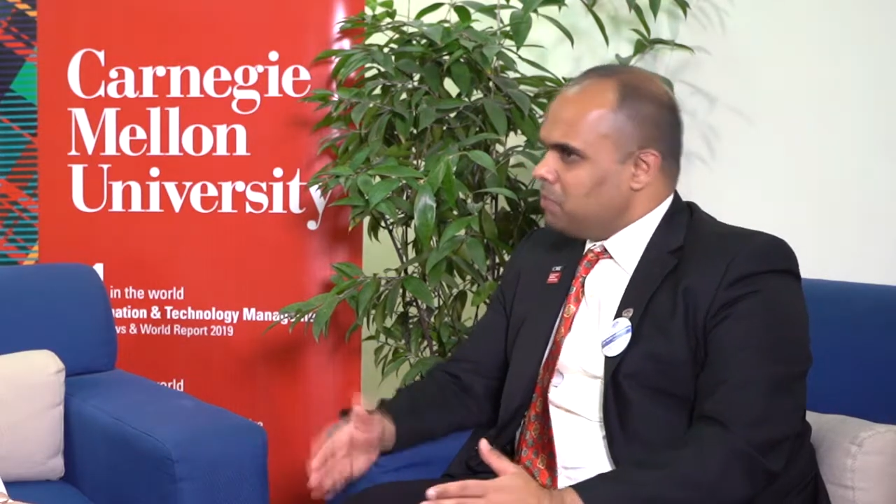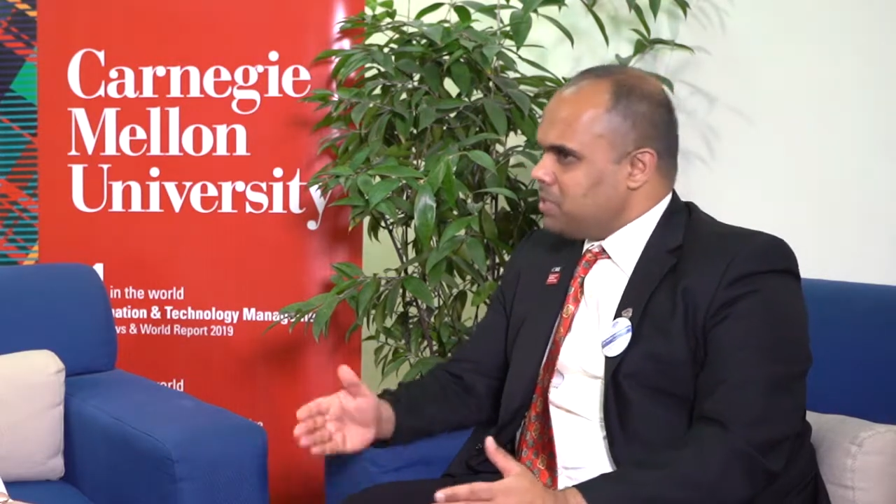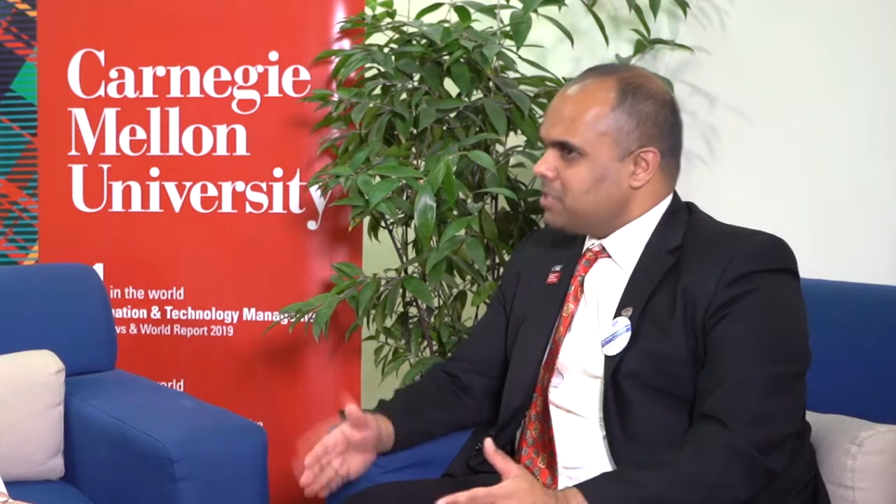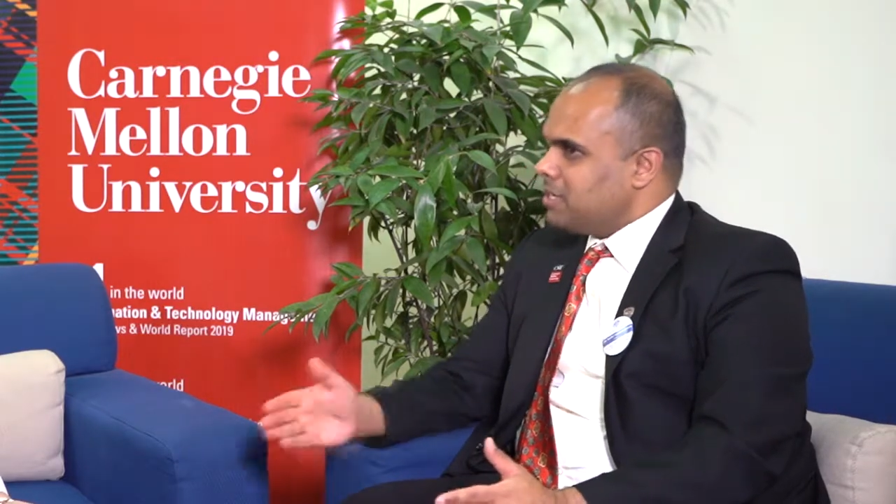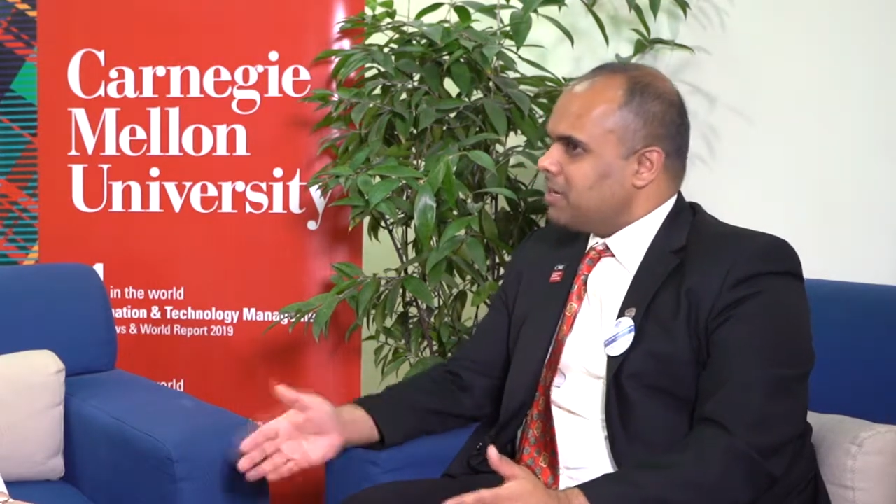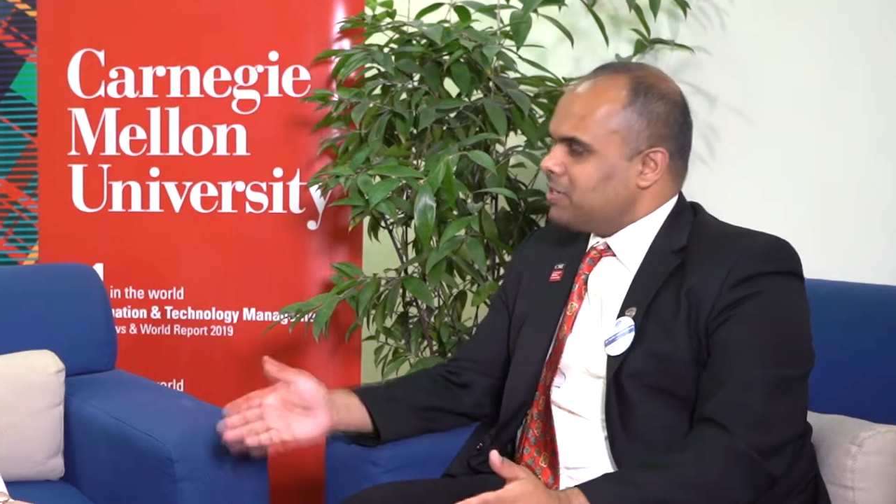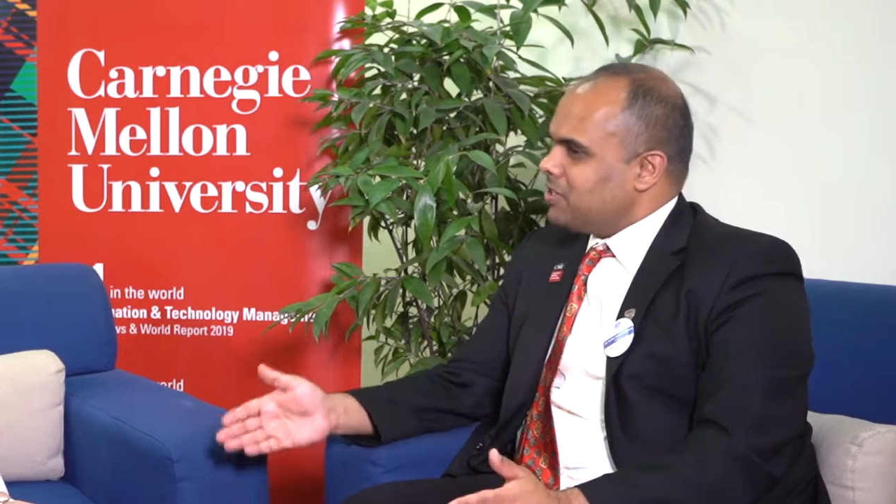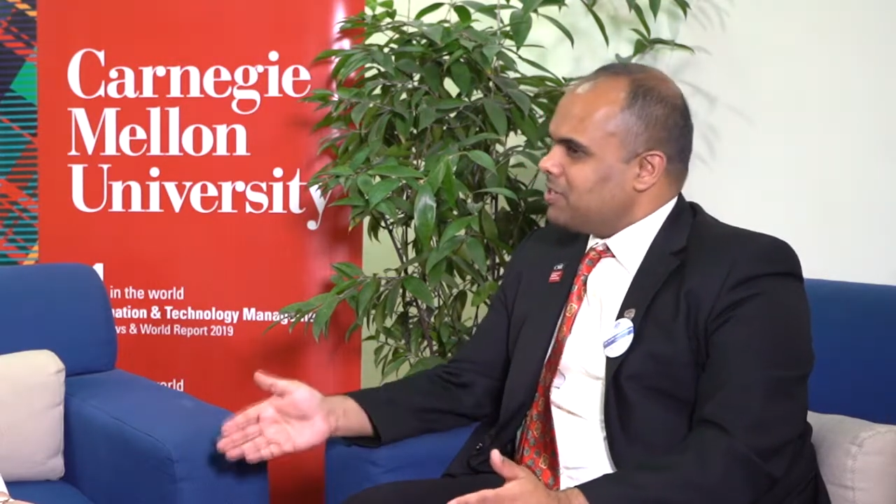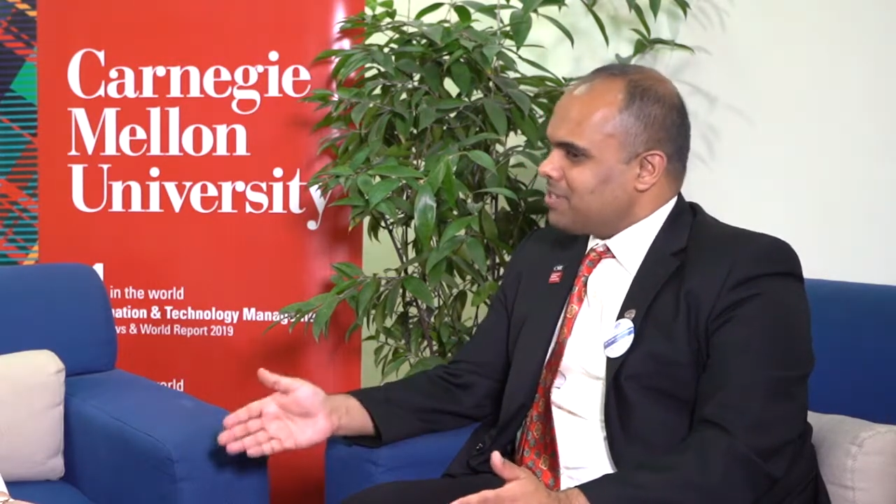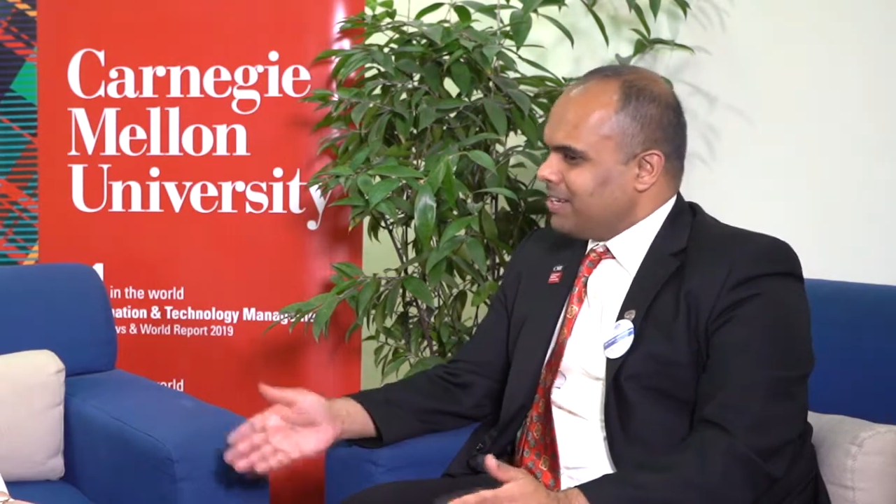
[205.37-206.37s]
Business
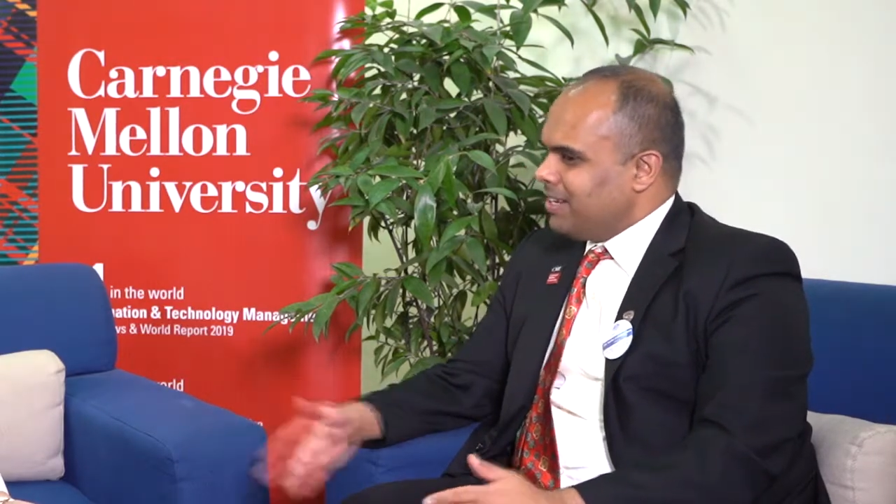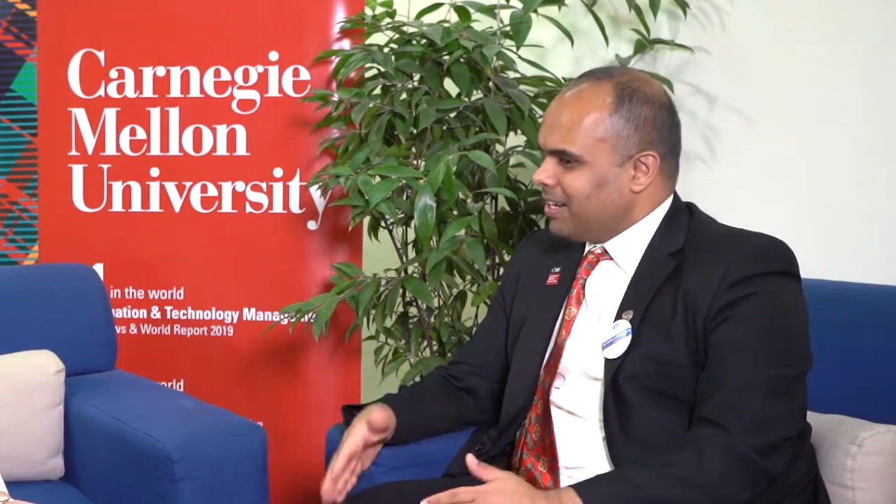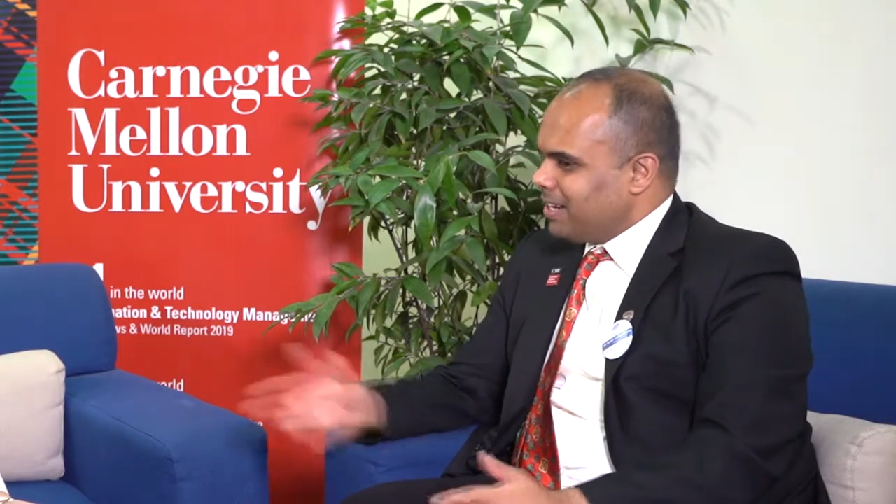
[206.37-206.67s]
Intelligence and Data